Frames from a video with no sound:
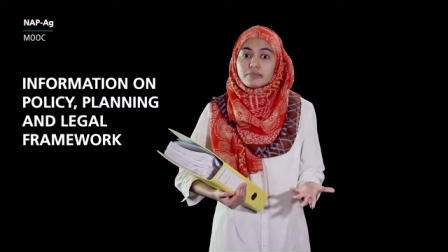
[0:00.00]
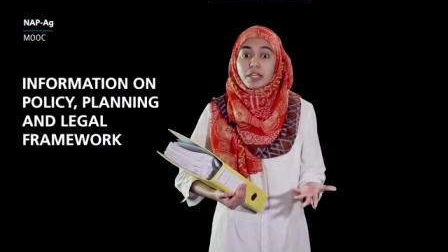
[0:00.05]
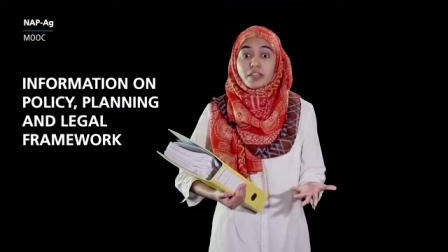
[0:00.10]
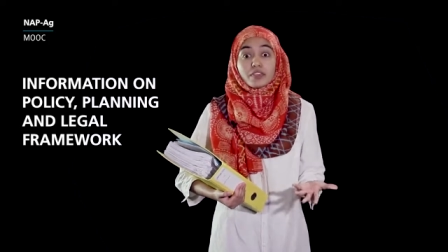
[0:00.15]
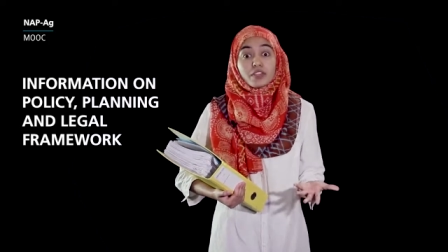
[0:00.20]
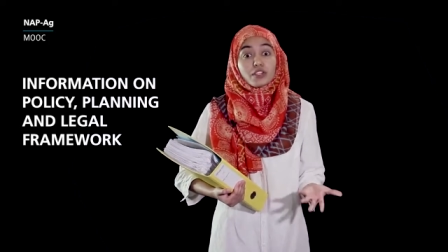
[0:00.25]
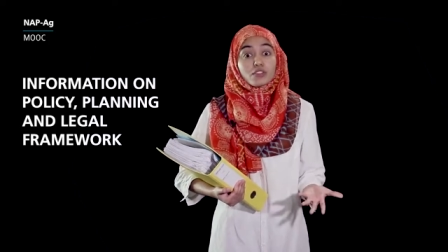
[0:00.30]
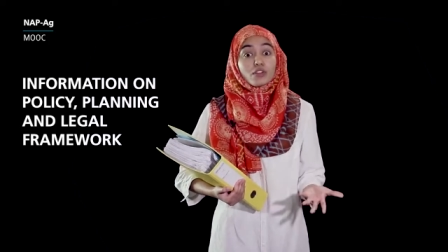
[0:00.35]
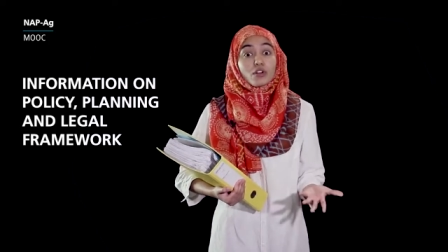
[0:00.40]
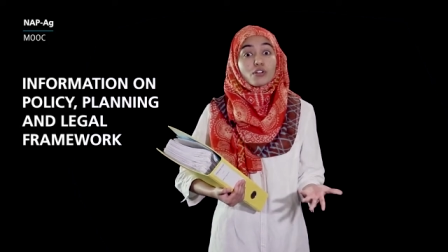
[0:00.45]

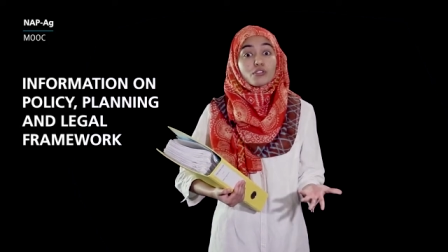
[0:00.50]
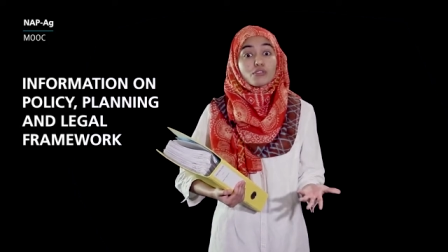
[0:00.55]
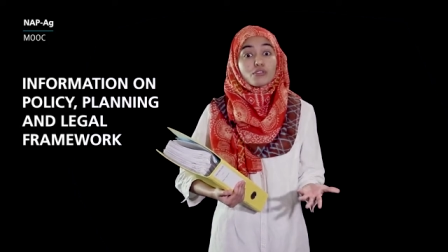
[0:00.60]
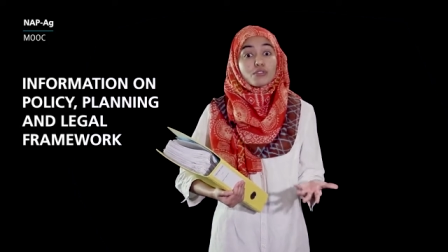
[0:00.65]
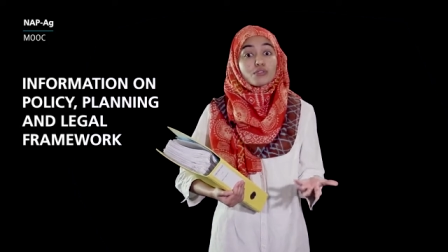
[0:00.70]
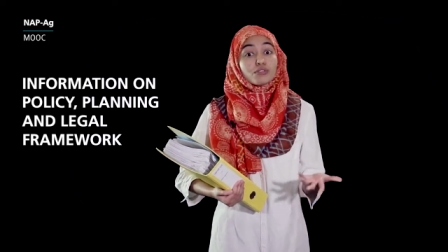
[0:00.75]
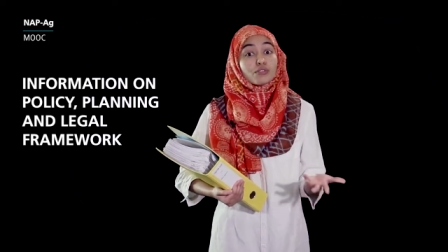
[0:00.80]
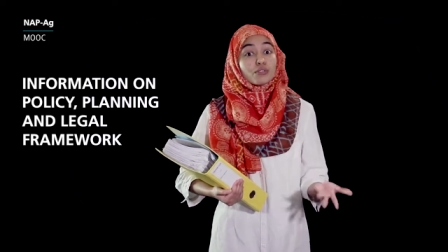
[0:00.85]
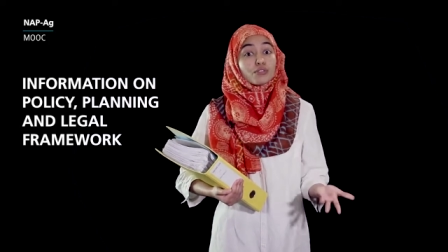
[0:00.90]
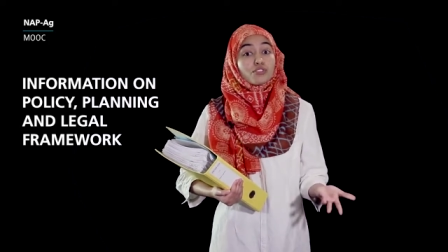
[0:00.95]
Then there's
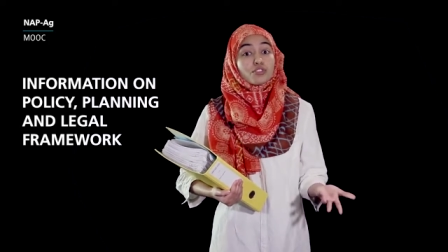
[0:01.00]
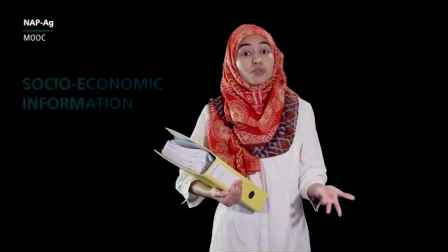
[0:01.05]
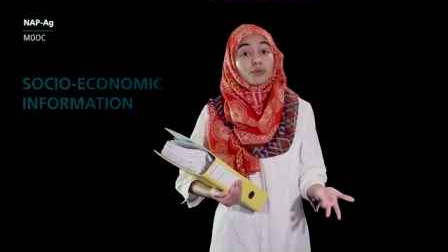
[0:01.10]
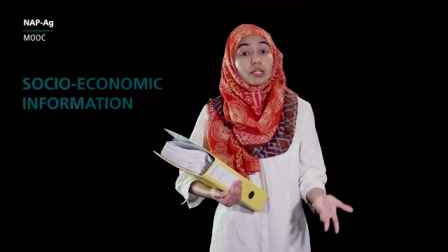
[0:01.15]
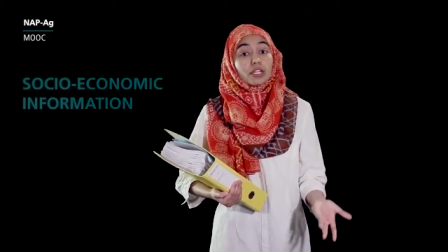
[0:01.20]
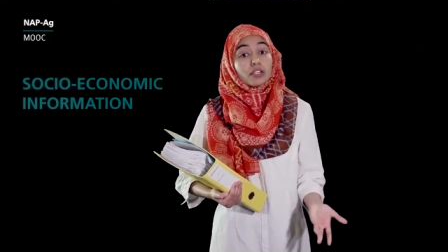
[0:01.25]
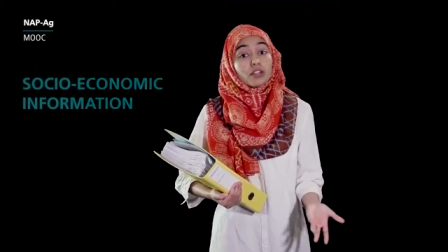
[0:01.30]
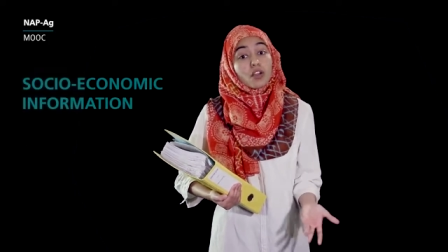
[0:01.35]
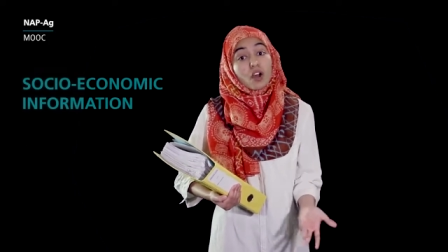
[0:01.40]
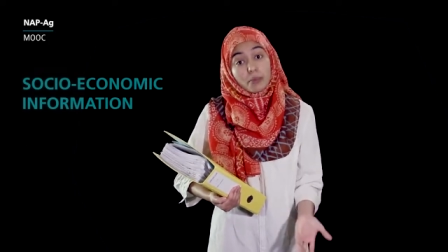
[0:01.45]
also
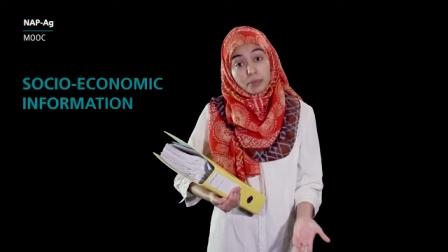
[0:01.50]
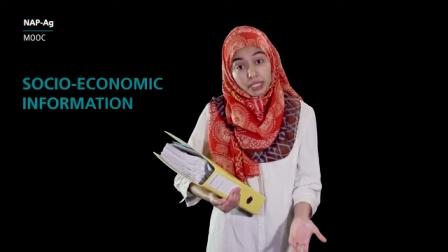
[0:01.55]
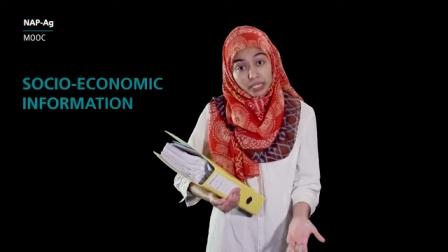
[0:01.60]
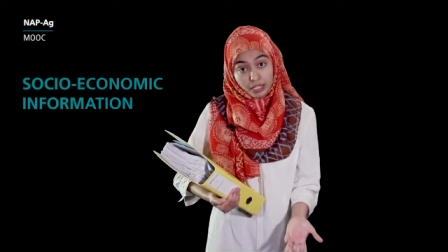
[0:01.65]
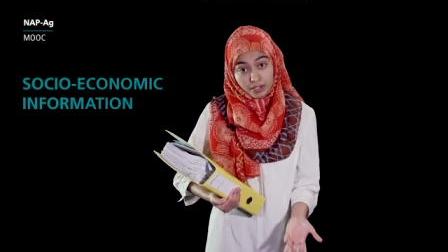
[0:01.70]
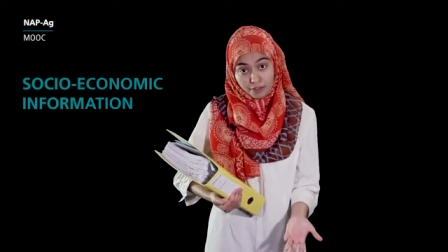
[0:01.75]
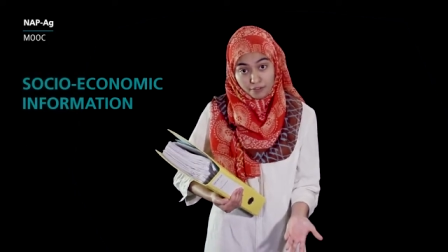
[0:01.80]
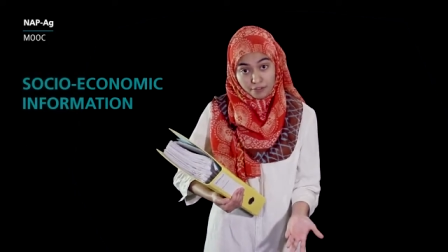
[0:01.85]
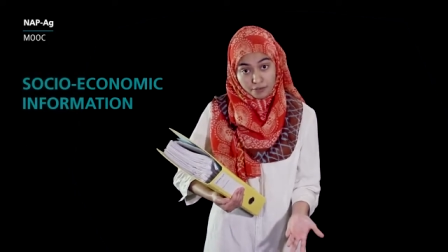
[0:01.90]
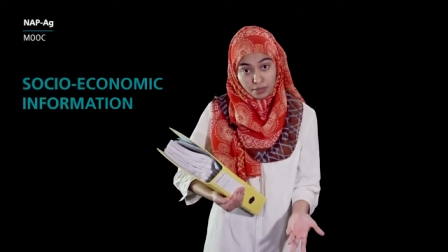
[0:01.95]
socioeconomic
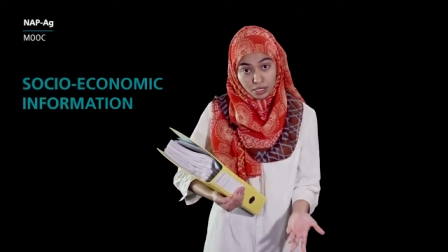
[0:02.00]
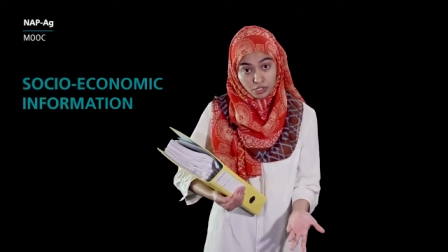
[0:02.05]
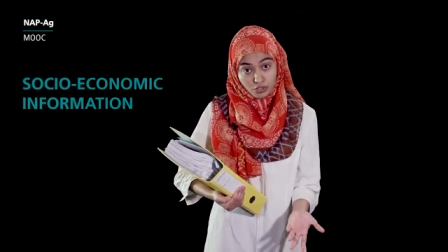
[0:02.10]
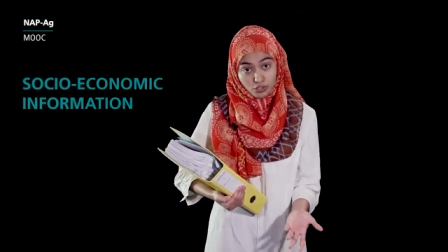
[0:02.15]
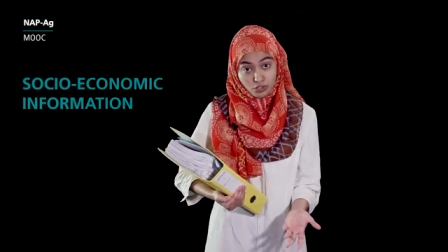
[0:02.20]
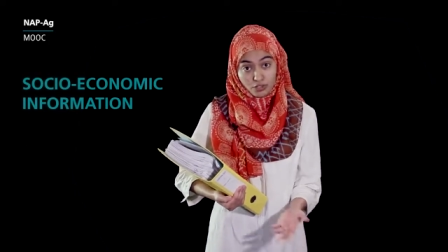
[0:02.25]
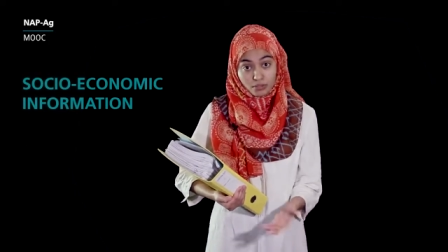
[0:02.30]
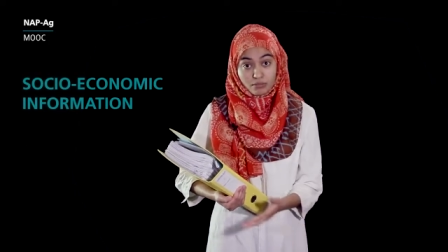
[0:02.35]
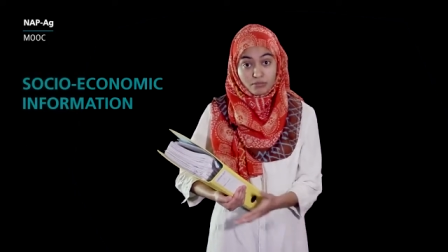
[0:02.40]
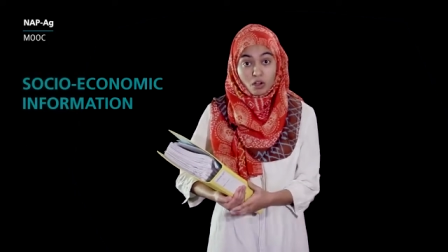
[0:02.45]

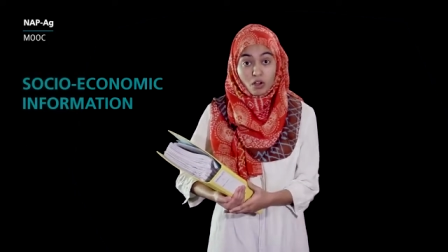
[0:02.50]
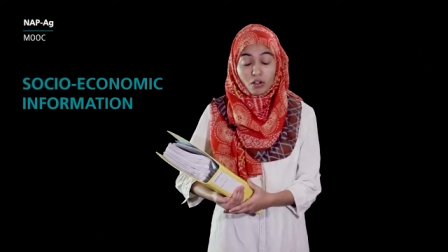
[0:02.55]
information